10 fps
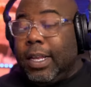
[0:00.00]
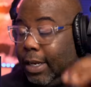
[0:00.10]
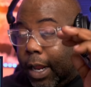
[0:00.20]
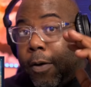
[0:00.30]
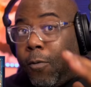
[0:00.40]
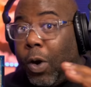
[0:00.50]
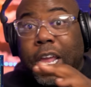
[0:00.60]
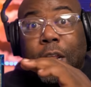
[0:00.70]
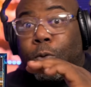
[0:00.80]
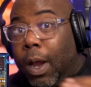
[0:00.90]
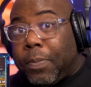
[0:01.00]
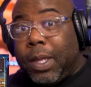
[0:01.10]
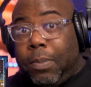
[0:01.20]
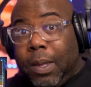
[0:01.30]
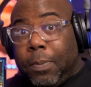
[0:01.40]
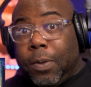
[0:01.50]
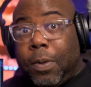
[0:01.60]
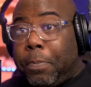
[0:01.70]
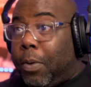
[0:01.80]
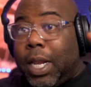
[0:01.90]
for interrupting people.
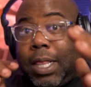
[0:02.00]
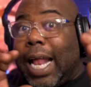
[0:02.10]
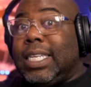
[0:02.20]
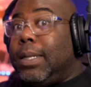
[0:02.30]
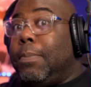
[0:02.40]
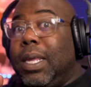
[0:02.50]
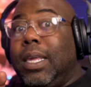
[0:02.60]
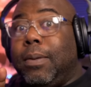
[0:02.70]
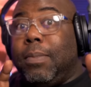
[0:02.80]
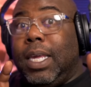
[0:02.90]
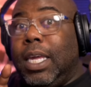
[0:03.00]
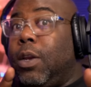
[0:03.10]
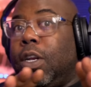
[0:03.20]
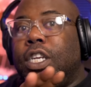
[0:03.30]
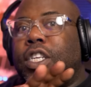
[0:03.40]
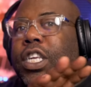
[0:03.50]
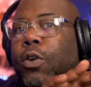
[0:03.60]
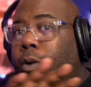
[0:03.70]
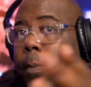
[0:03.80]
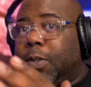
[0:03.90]
Bro, that's the meme. He, inter he just
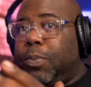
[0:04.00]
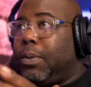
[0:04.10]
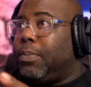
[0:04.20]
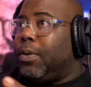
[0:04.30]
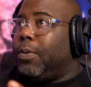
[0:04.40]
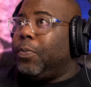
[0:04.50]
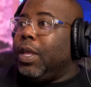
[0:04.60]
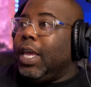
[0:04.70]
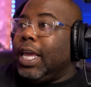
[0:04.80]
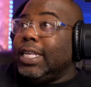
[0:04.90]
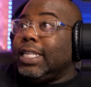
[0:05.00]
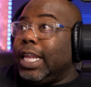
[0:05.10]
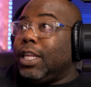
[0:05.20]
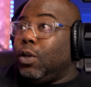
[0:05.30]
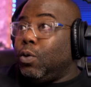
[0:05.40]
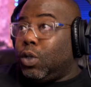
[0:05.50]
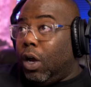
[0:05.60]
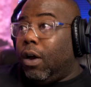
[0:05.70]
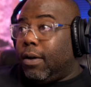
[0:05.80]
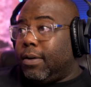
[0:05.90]
interrupts people. He's letting you
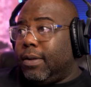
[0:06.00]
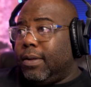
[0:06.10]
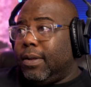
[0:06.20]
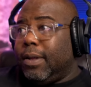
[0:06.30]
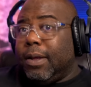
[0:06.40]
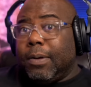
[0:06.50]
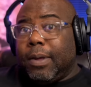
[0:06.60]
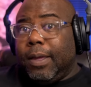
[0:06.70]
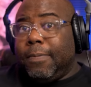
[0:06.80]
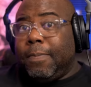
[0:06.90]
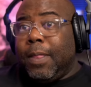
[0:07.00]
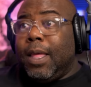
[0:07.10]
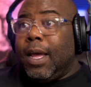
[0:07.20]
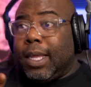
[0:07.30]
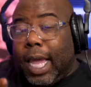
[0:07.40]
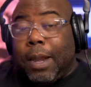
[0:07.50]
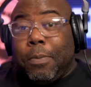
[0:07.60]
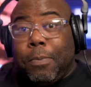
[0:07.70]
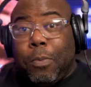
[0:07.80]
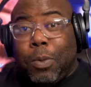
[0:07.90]
talk. Okay?
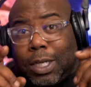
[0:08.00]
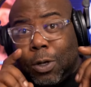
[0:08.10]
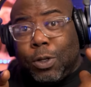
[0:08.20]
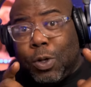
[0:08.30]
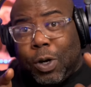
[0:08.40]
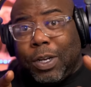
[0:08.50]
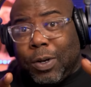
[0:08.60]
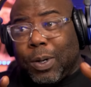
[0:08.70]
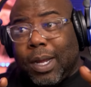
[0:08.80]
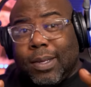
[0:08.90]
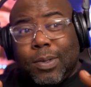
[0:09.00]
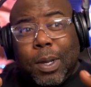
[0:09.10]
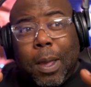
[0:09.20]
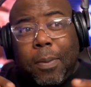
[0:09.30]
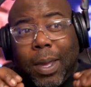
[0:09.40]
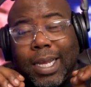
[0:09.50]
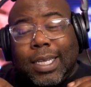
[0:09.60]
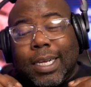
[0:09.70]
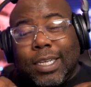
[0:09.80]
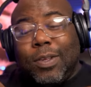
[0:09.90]
Again, what I told you earlier, guys, pay
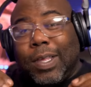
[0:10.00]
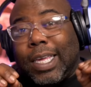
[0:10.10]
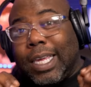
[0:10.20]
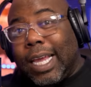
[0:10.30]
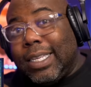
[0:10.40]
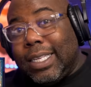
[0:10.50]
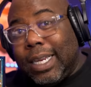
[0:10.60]
attention to the guests that he